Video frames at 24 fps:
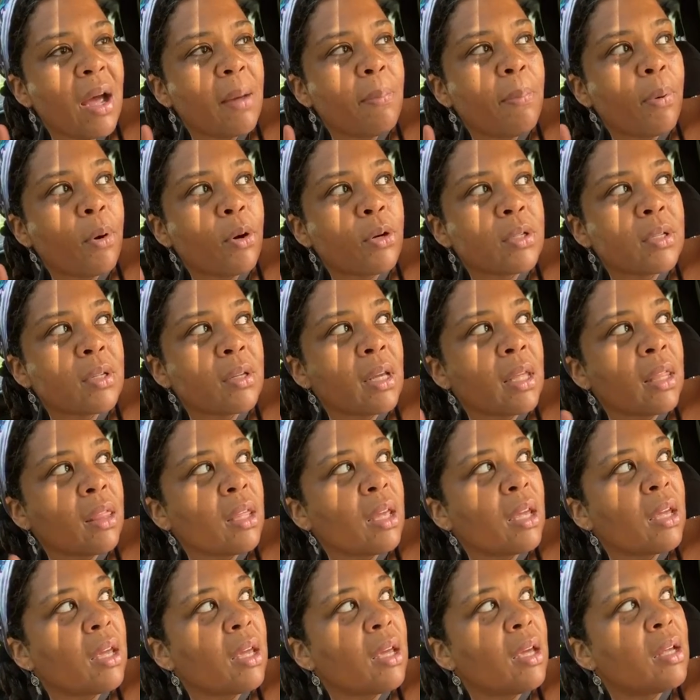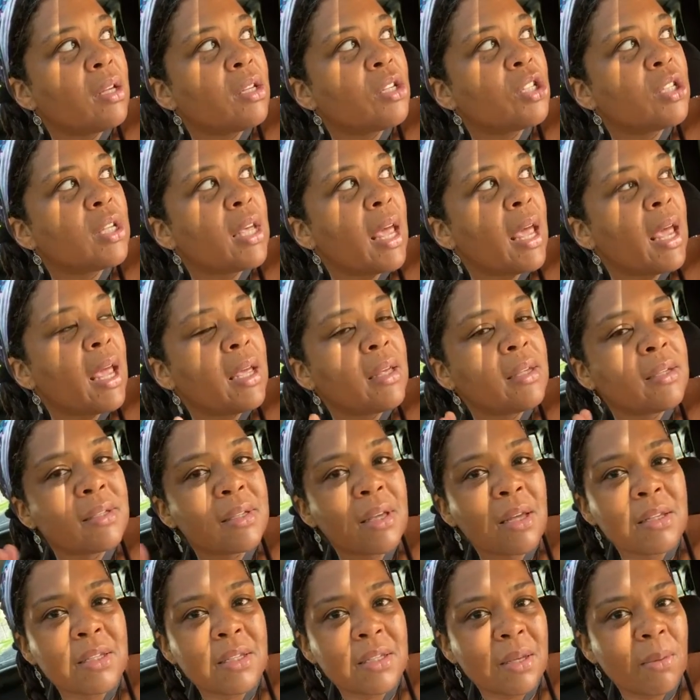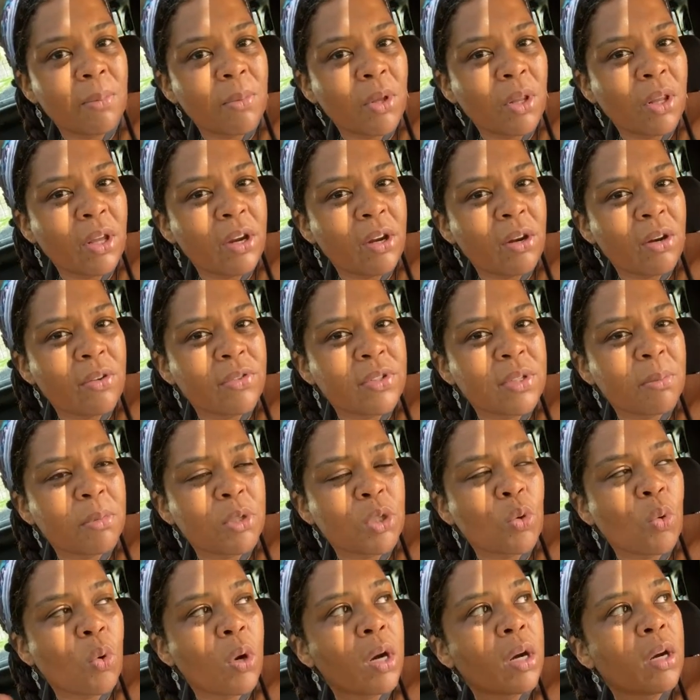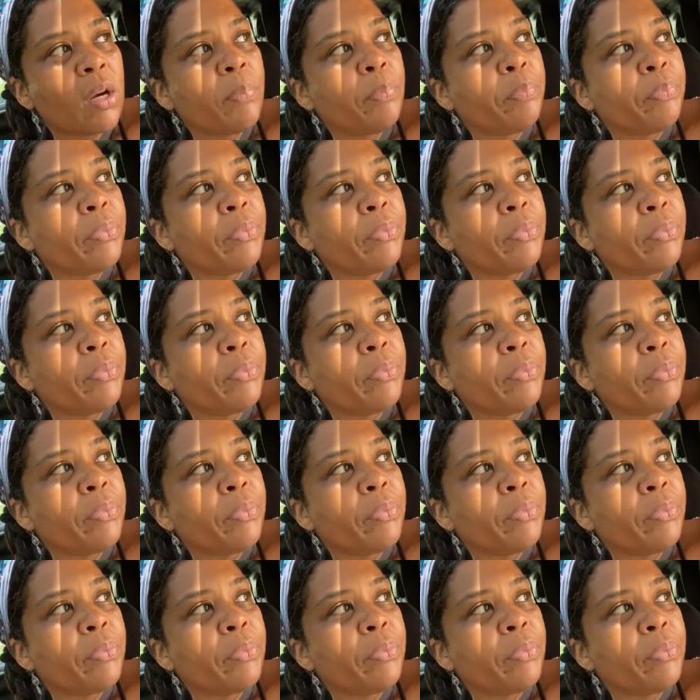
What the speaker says: I personally think it's a sun simulator of some sort.